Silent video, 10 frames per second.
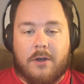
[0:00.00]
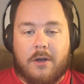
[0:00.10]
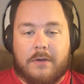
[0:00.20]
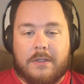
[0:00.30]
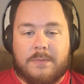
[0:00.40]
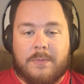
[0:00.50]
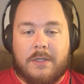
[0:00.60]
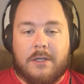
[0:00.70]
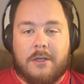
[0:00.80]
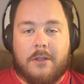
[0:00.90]
already
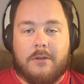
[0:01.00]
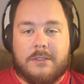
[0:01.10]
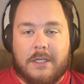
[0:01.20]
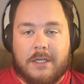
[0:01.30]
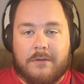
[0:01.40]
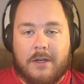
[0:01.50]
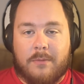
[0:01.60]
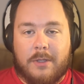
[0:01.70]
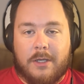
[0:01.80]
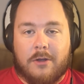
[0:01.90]
spent another
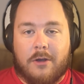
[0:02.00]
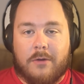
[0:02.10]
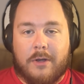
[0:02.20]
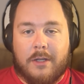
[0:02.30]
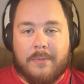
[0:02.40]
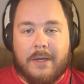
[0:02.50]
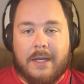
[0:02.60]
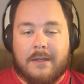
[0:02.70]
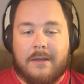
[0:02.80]
second-round pick on a running back.